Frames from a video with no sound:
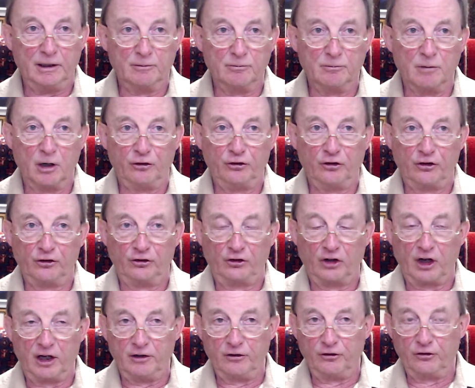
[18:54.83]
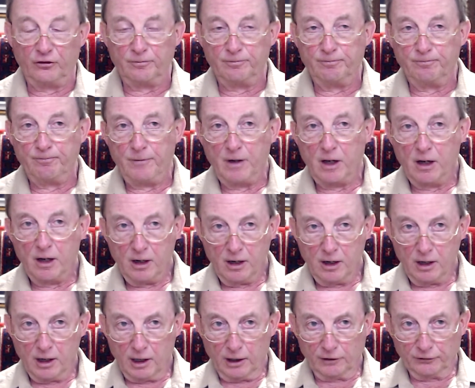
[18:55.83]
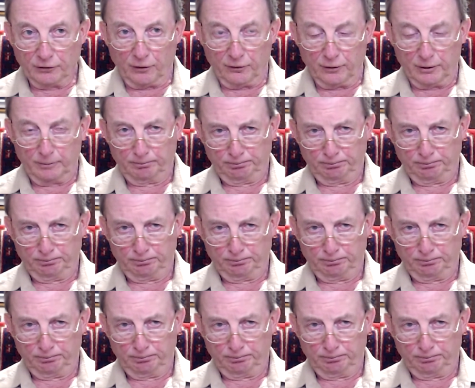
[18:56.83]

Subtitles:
much has changed. So there